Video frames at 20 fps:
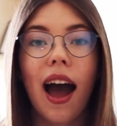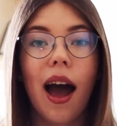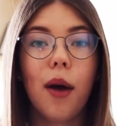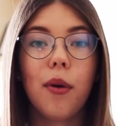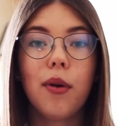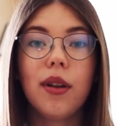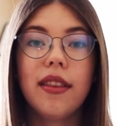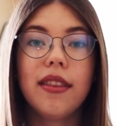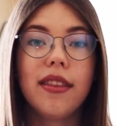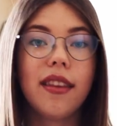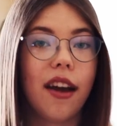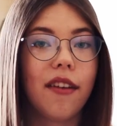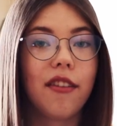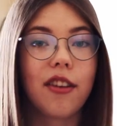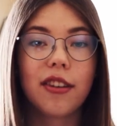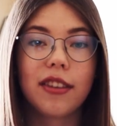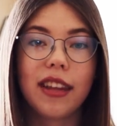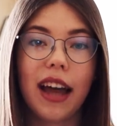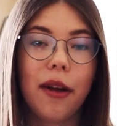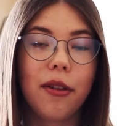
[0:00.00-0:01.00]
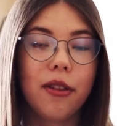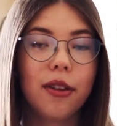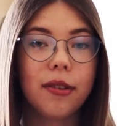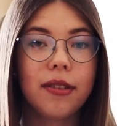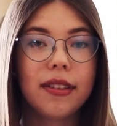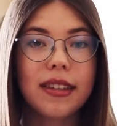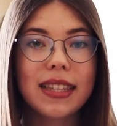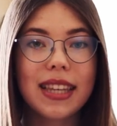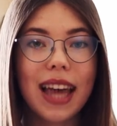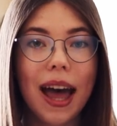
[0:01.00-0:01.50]
I will never
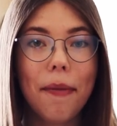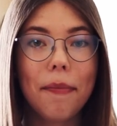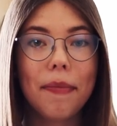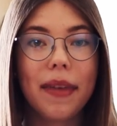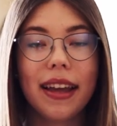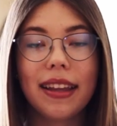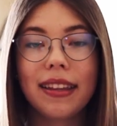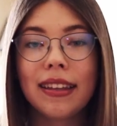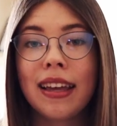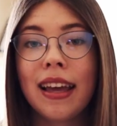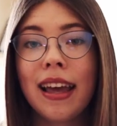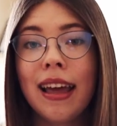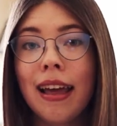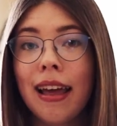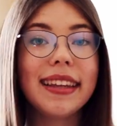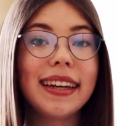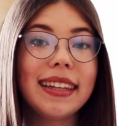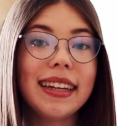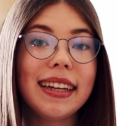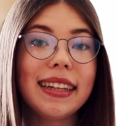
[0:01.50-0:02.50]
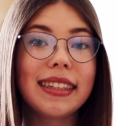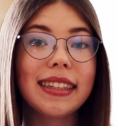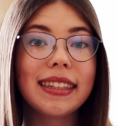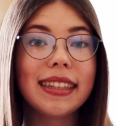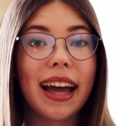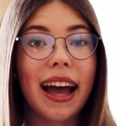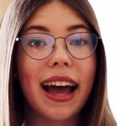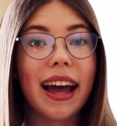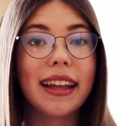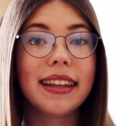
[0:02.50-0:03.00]
download this app, but then I
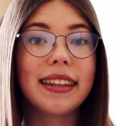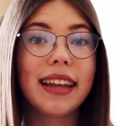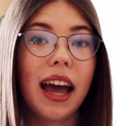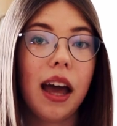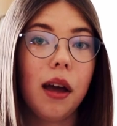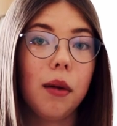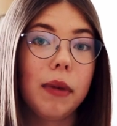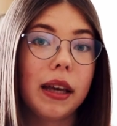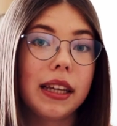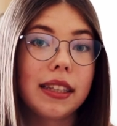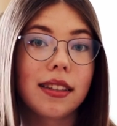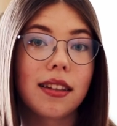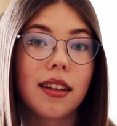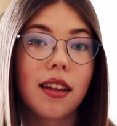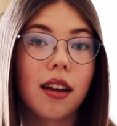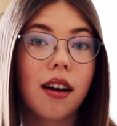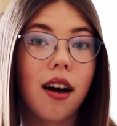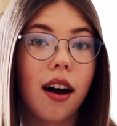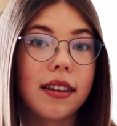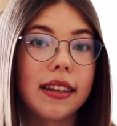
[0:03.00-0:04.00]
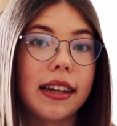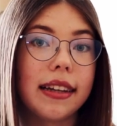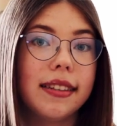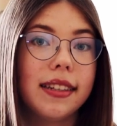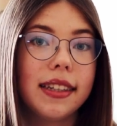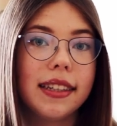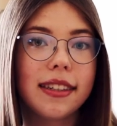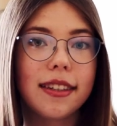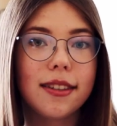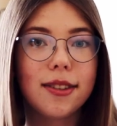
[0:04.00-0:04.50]
did and I basically got
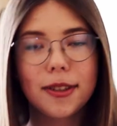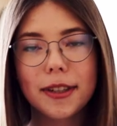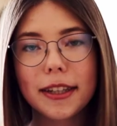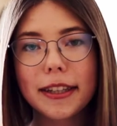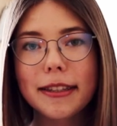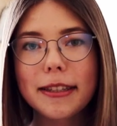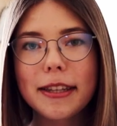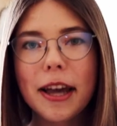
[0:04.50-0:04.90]
addicted to it,